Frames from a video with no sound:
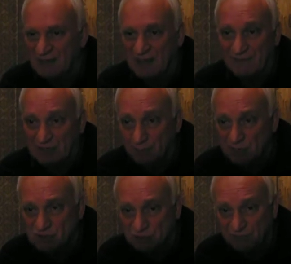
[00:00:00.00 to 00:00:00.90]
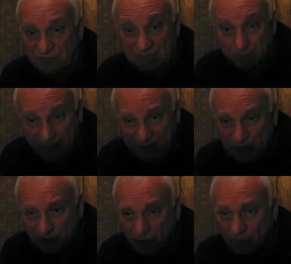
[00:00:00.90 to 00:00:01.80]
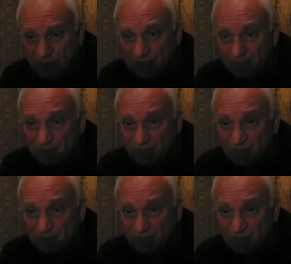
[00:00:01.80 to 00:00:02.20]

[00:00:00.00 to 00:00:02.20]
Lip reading: Having a mission of that magnitude